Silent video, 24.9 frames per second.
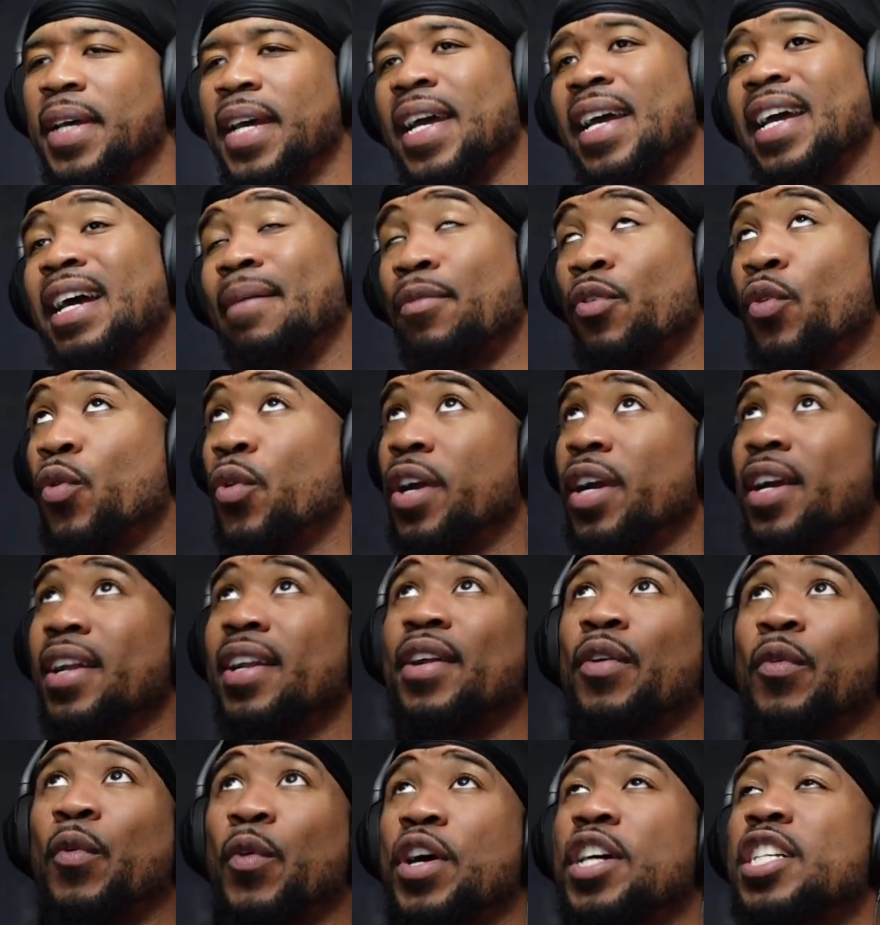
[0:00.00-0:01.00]
Hey, I'm aware
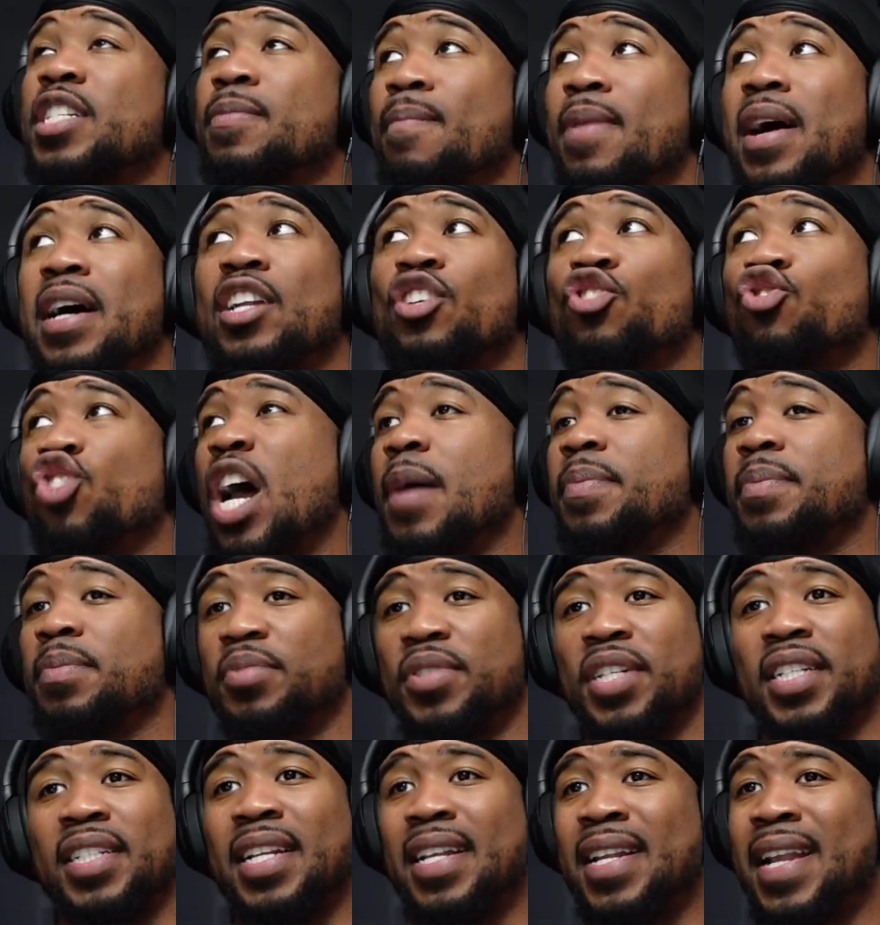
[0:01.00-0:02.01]
that Russ about to drop some
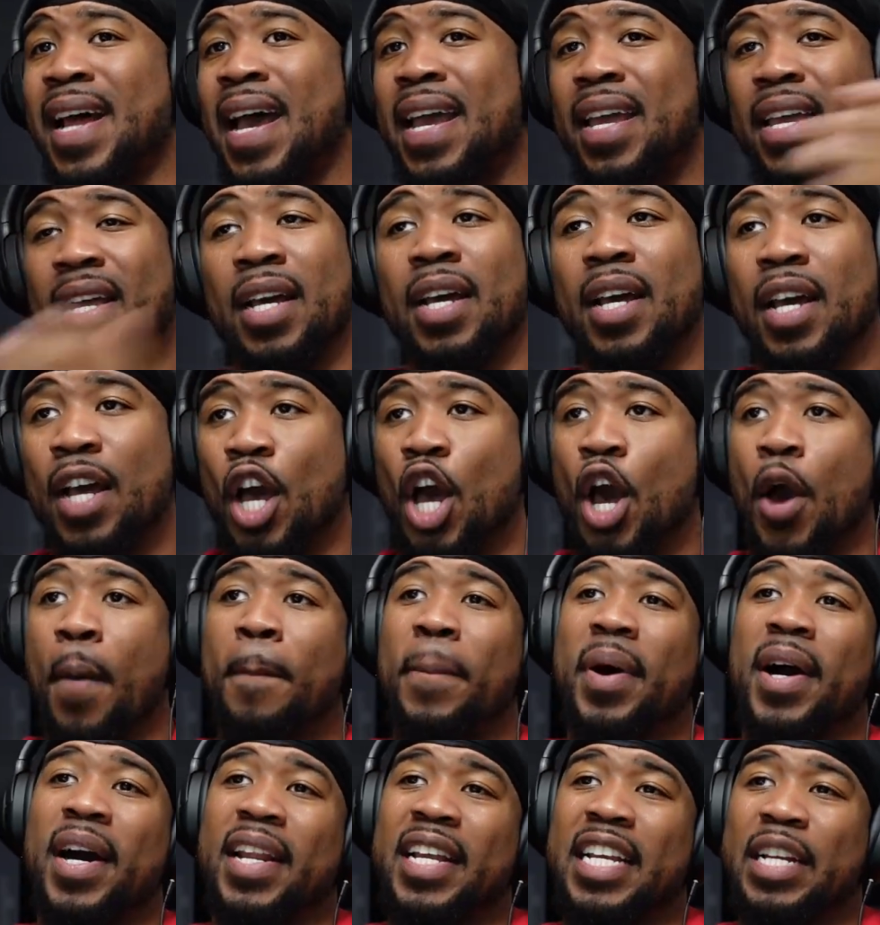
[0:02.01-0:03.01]
shit tonight,
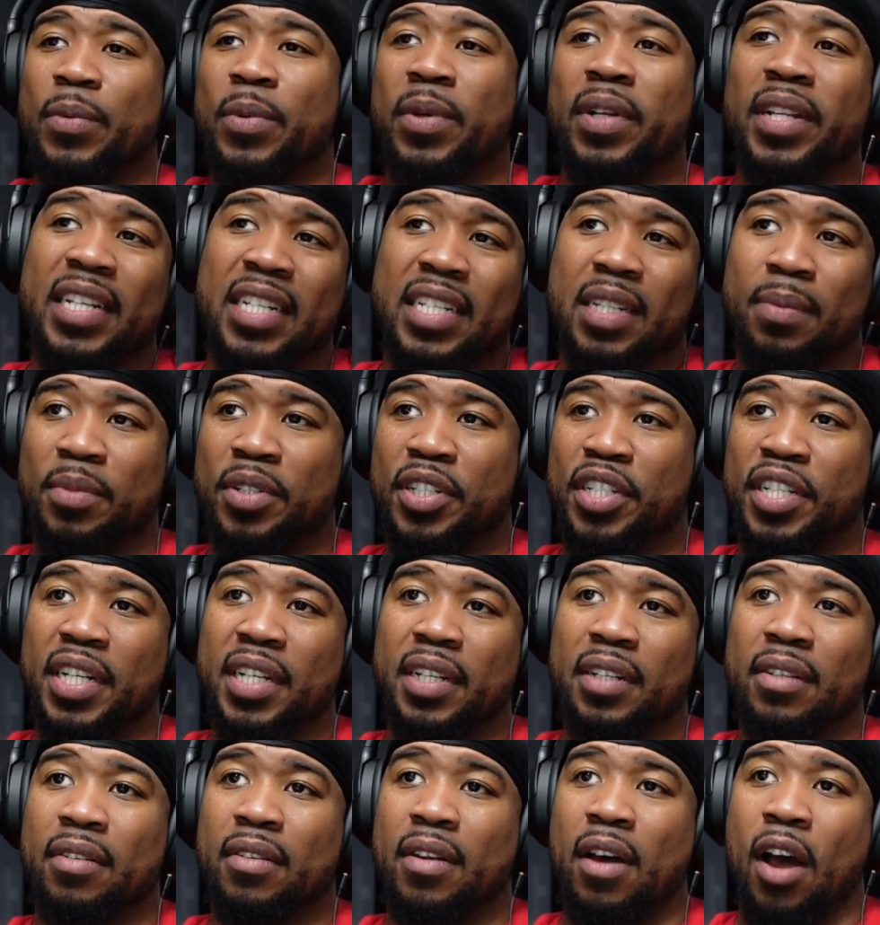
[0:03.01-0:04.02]
but he released some
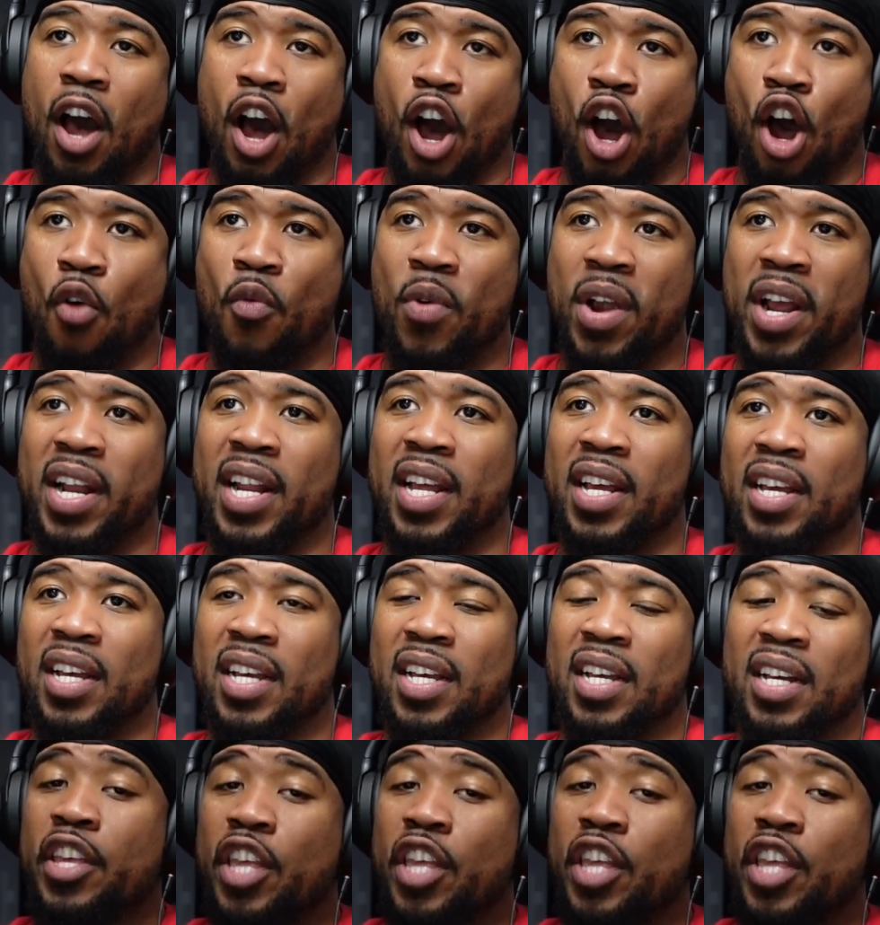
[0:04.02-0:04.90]
shit already.